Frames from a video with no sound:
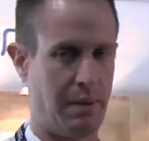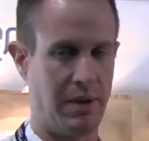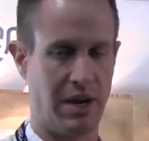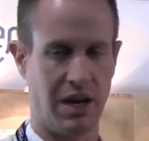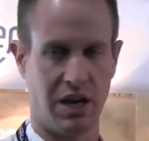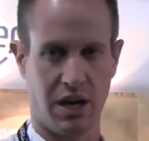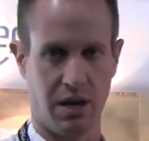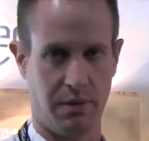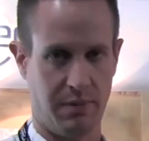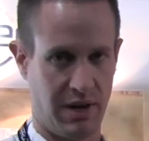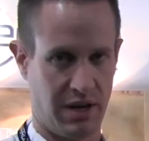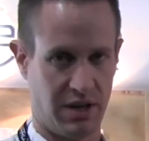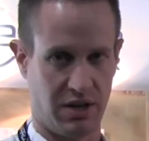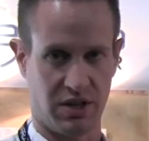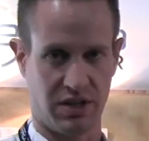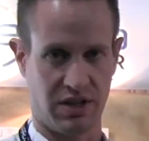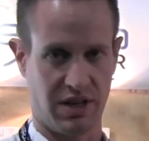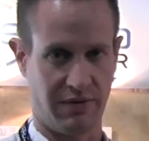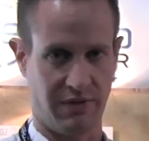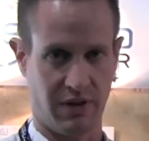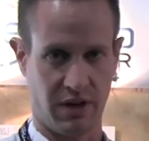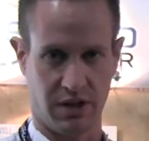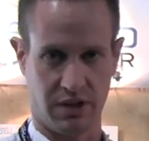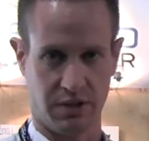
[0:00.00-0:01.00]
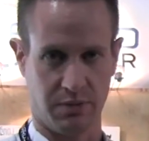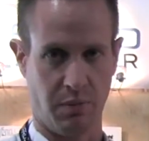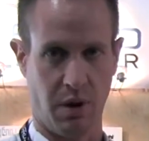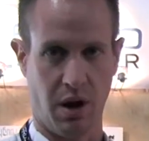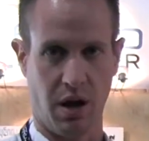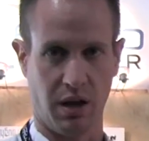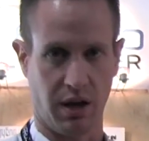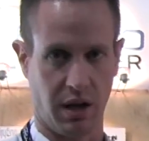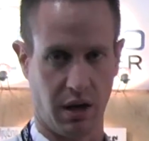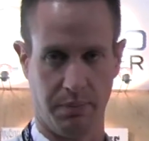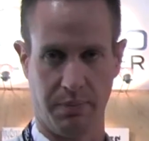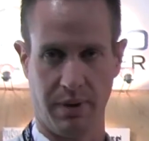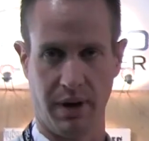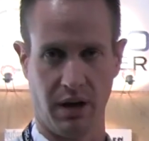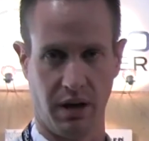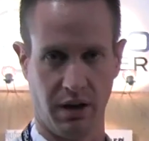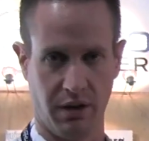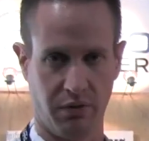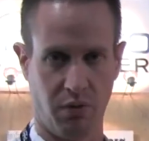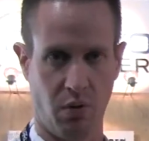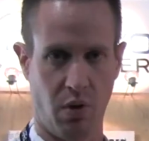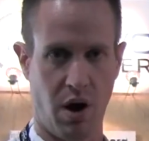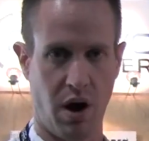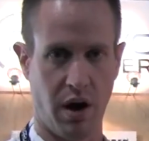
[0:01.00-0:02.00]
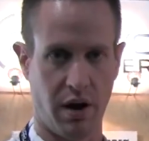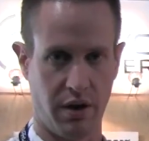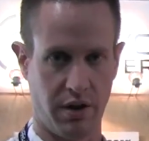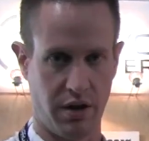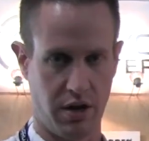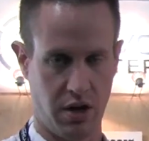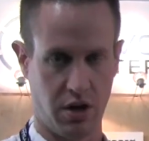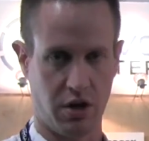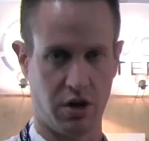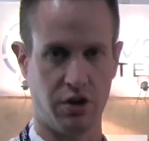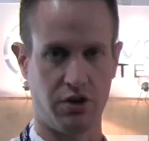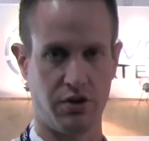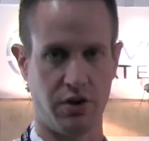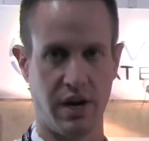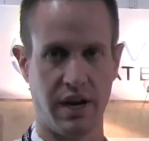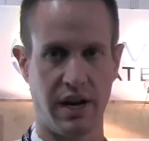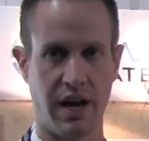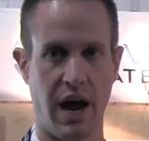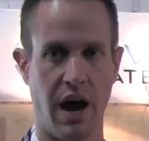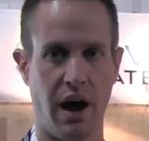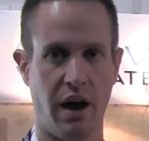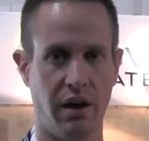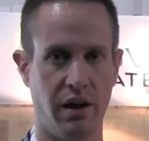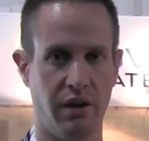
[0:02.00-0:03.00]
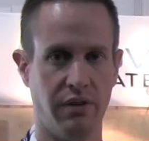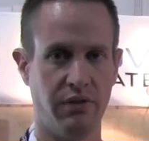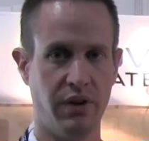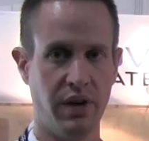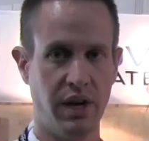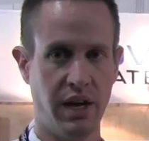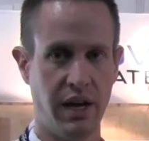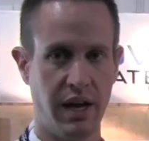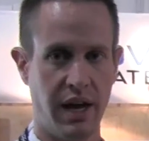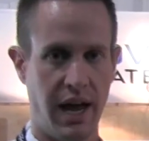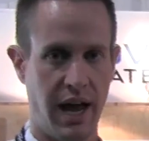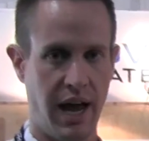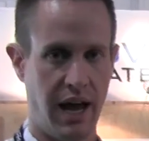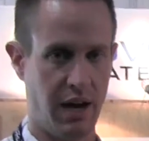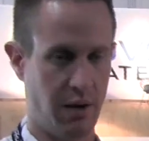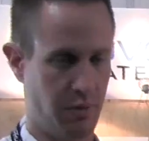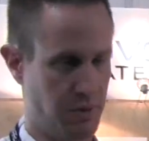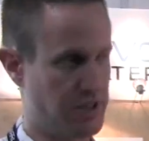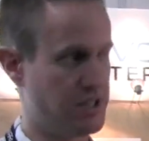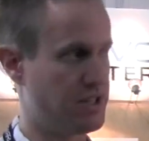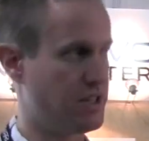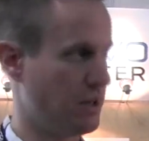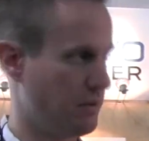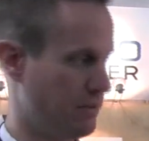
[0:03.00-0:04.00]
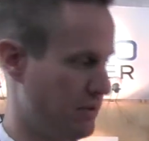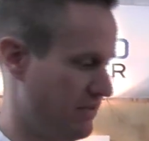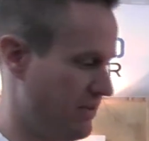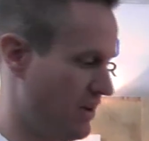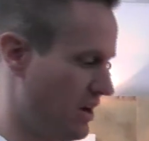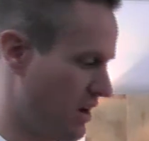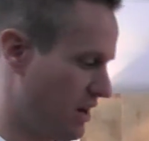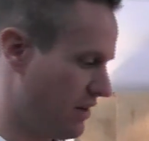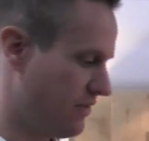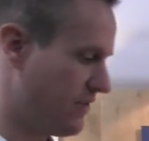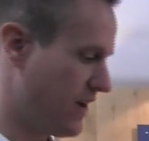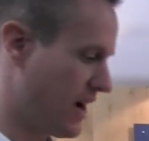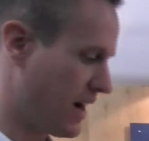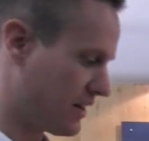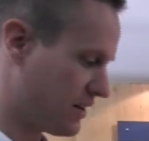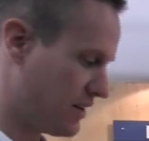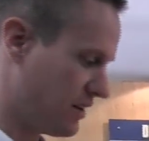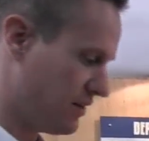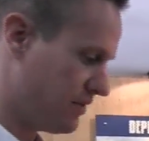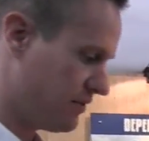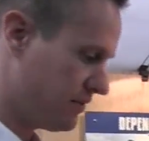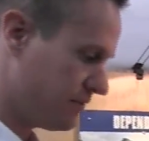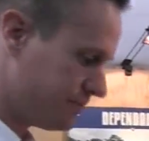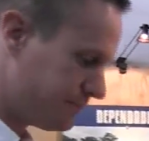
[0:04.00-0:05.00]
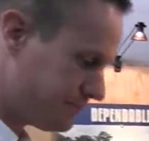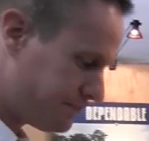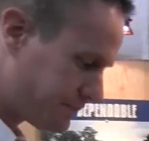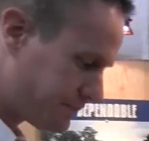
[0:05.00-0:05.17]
I mean, it could be just even a small little puddle of water that you could drink out of, and it would still be very effective.